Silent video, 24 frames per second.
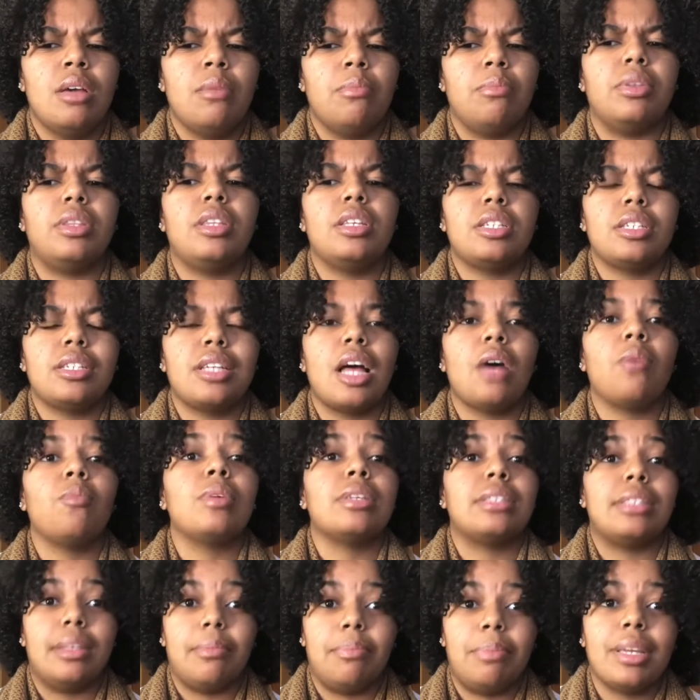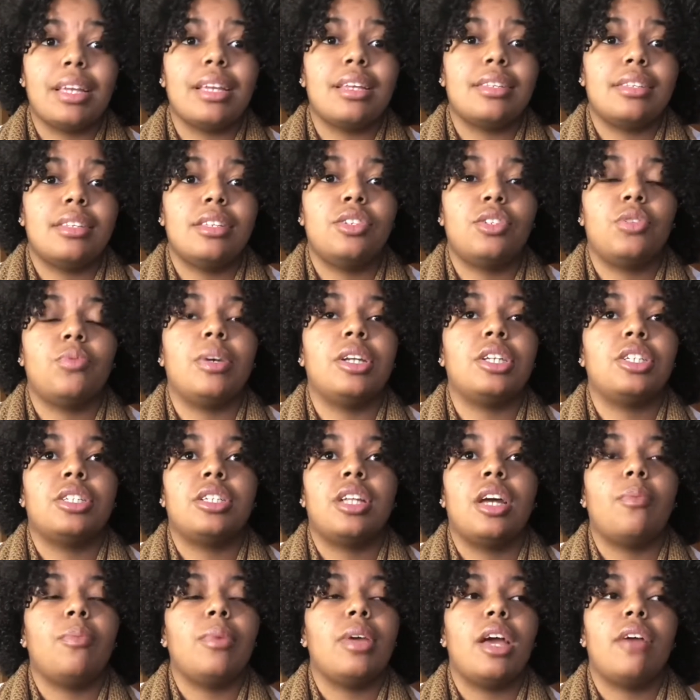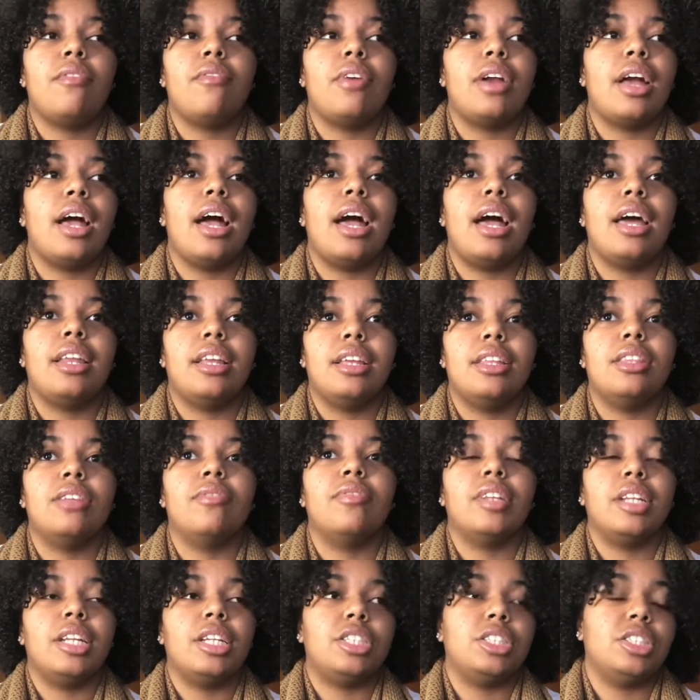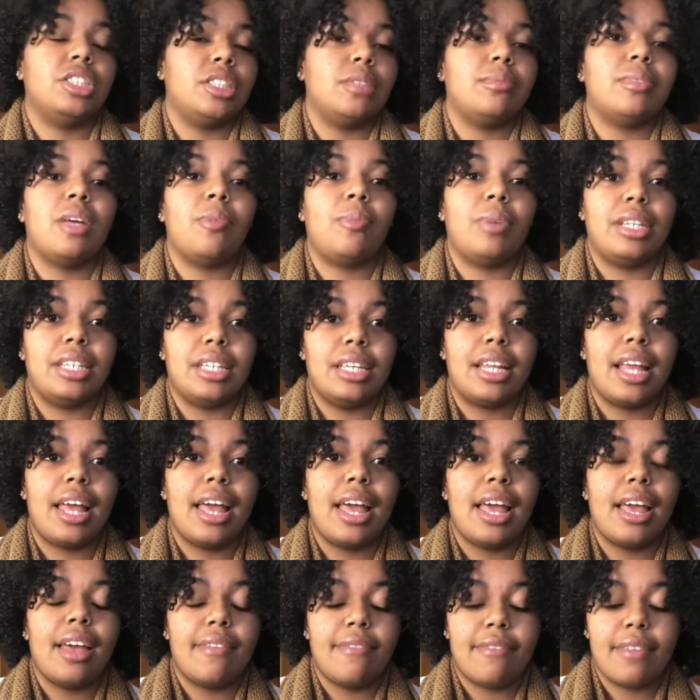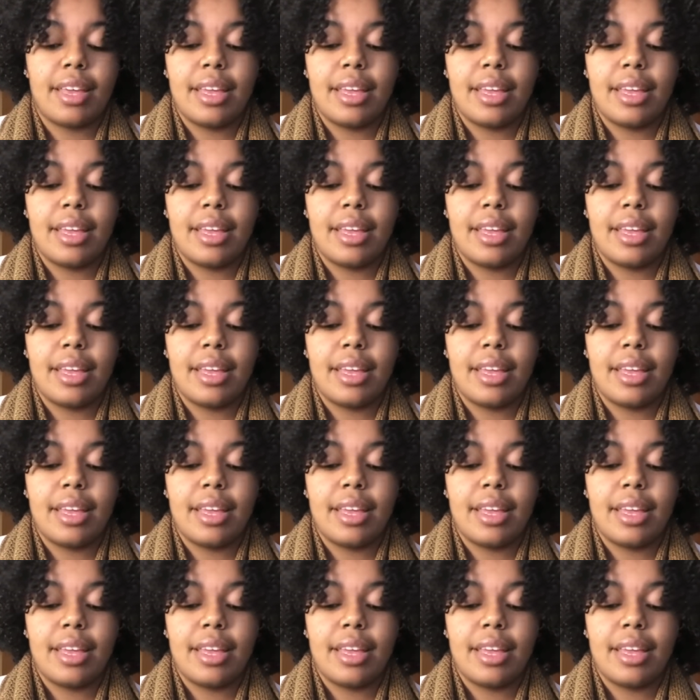But this time was the biggest situation that we ever had in the relationship that we did have.